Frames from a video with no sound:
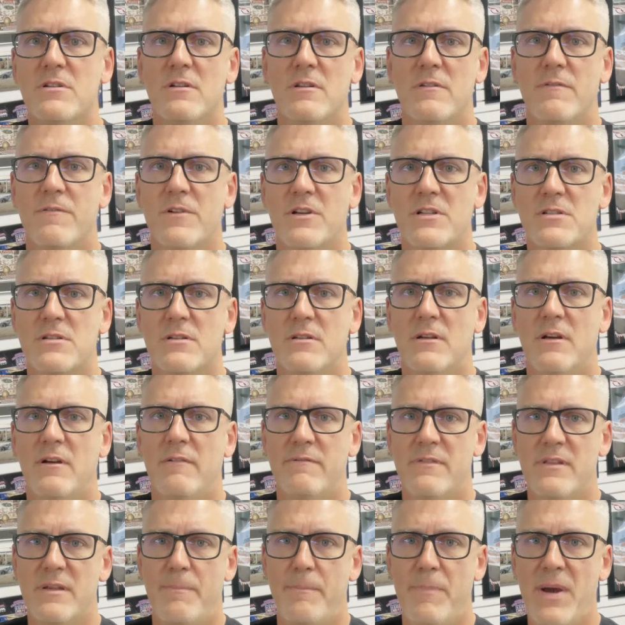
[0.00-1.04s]
of the friction
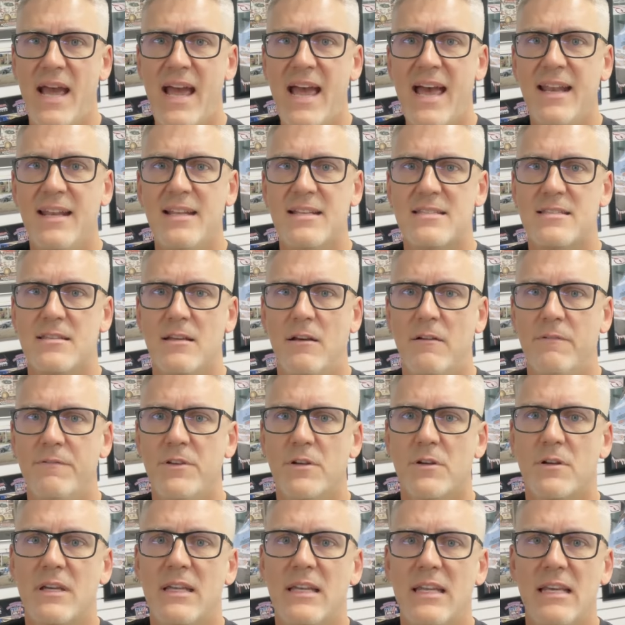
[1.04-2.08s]
of the pad itself,
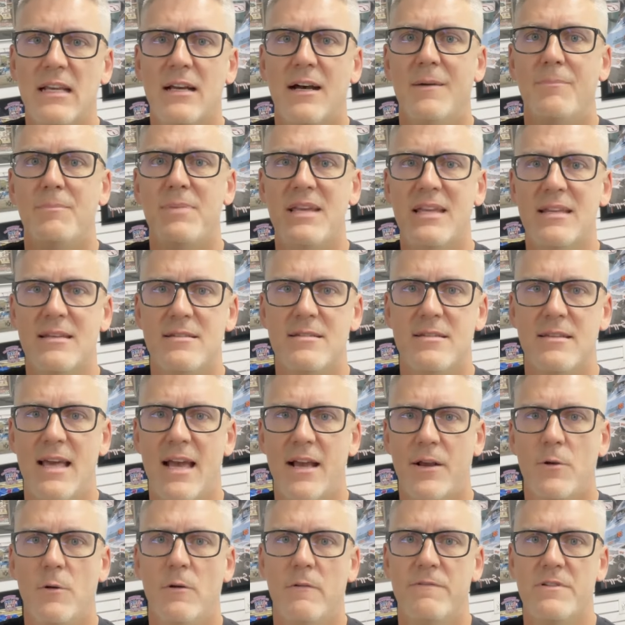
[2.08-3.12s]
you're getting up into
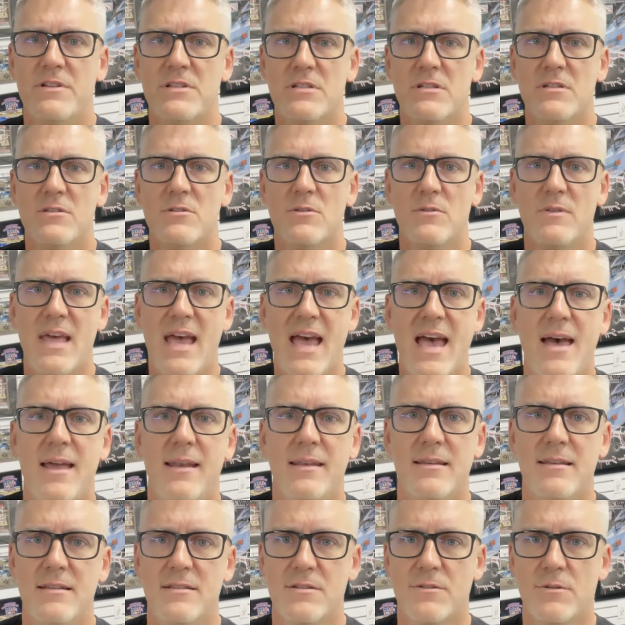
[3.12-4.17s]
that coefficient, so that
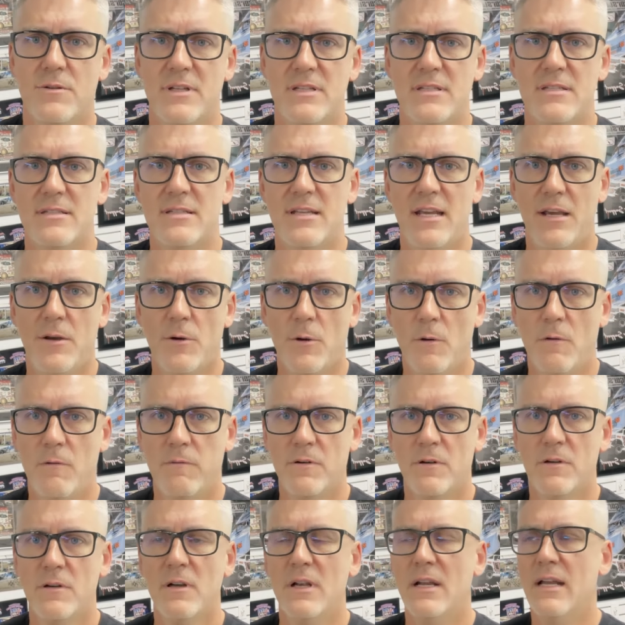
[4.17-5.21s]
is going to take
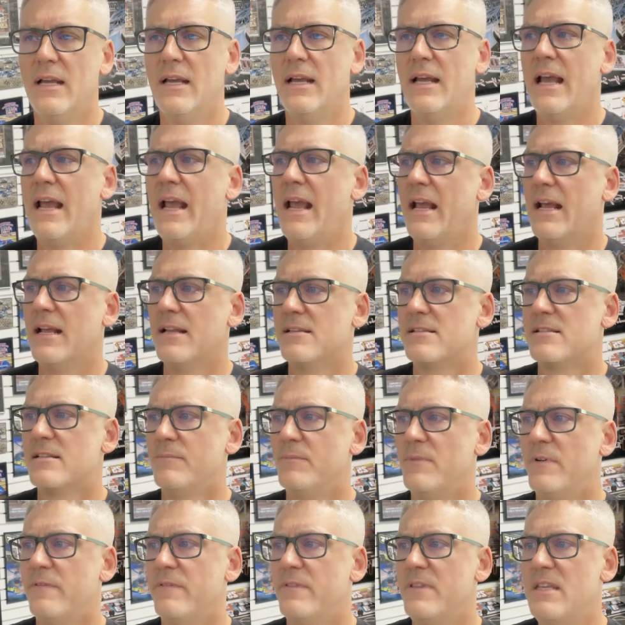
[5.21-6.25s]
over, and
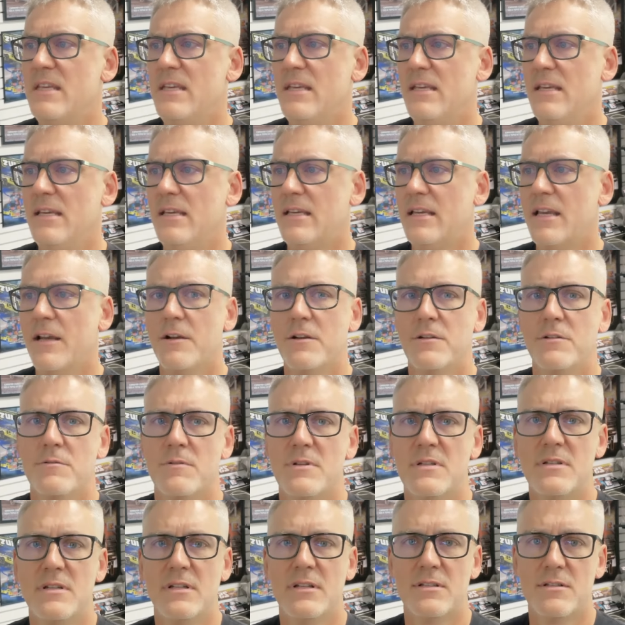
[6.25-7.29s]
some of the
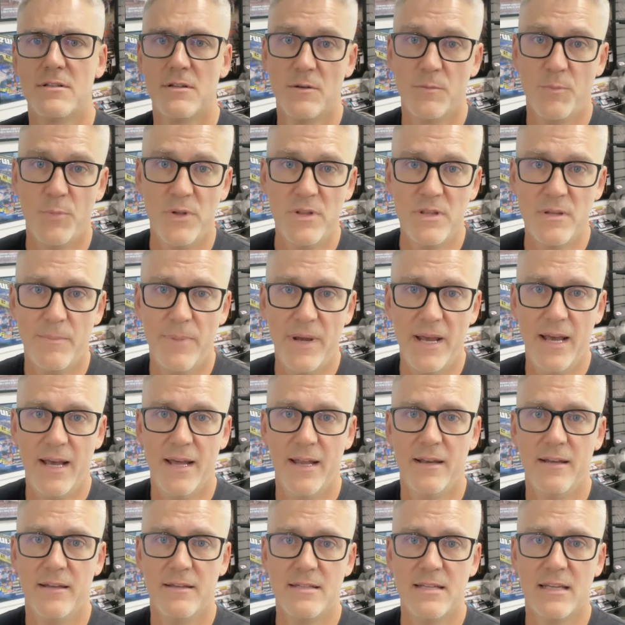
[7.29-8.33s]
characteristics that are put in the
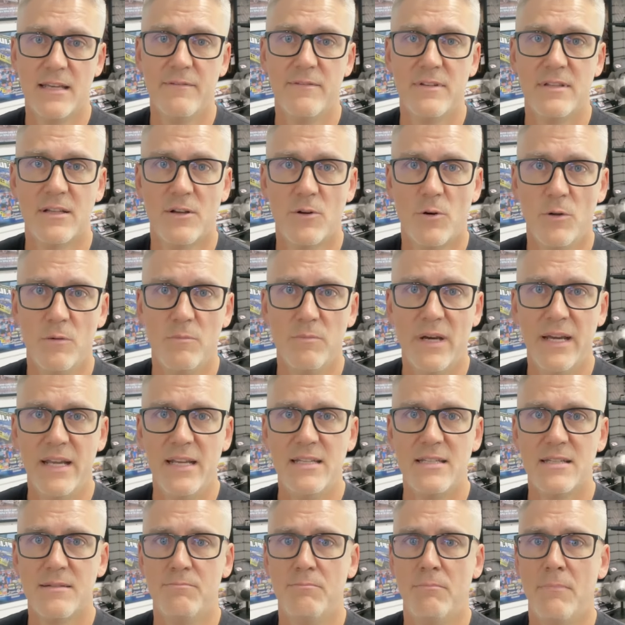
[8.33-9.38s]
pad to give it the cold
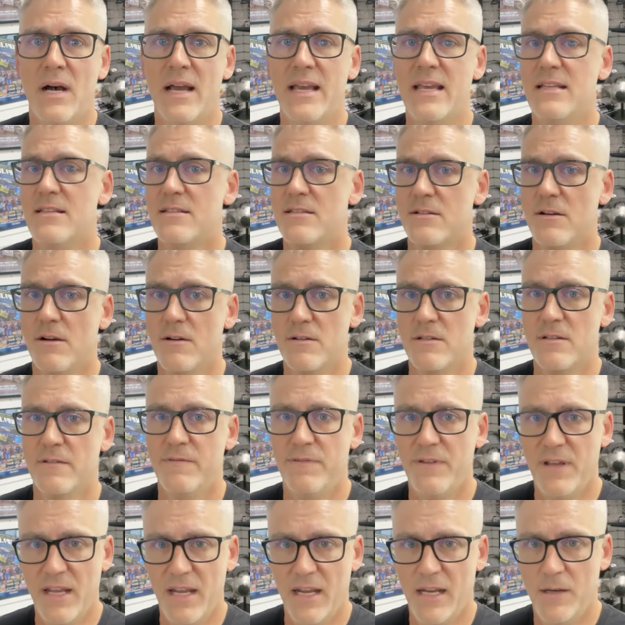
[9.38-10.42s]
bite might start to
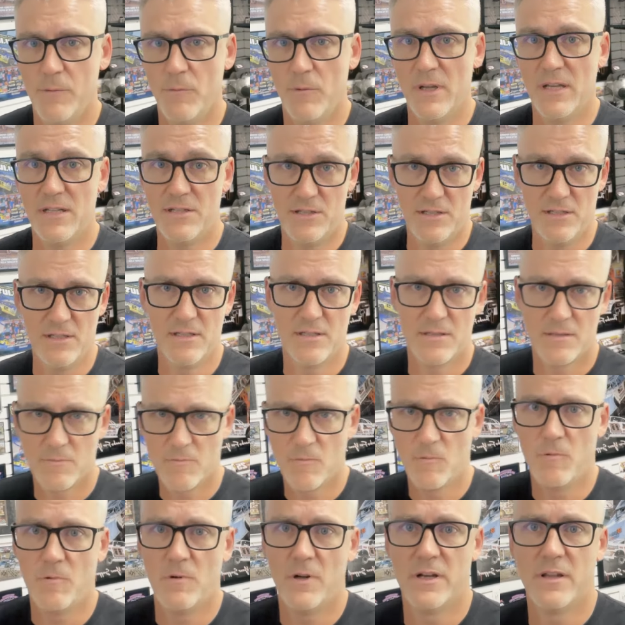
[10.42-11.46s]
fade, which is
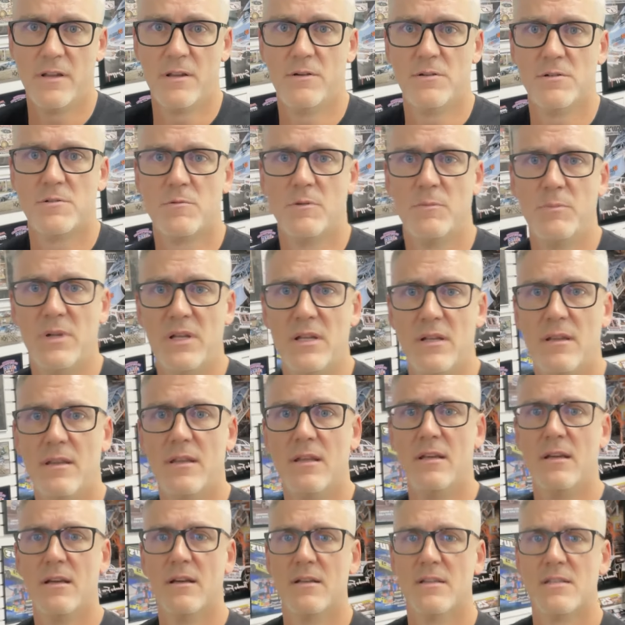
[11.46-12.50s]
one of those would be
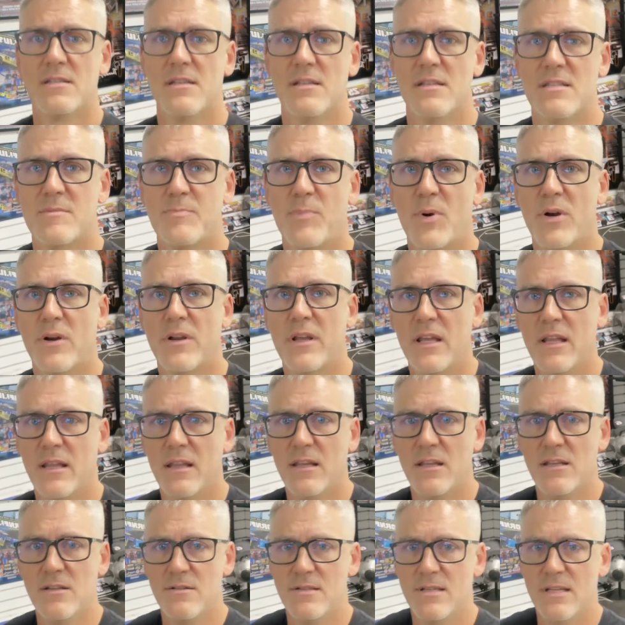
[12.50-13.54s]
the sparking
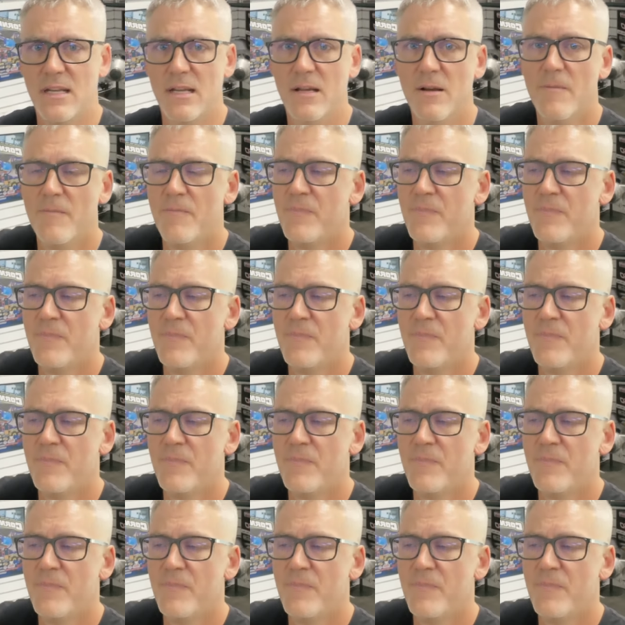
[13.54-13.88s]
that you see.